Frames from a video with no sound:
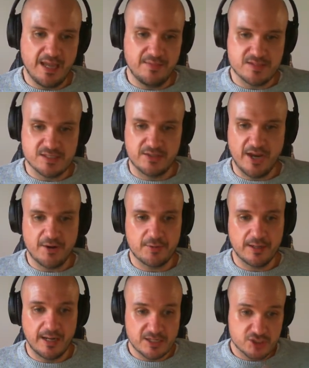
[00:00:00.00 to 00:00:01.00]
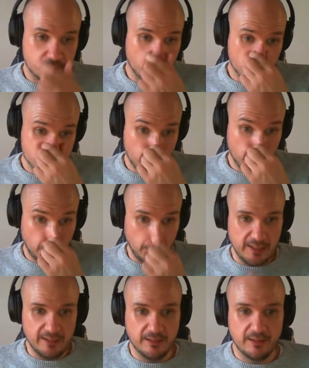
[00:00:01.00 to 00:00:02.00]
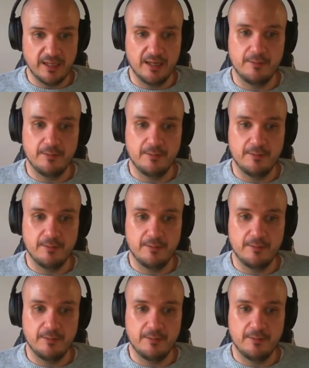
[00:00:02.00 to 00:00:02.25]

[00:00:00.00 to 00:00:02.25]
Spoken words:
and there's a direct relationship also between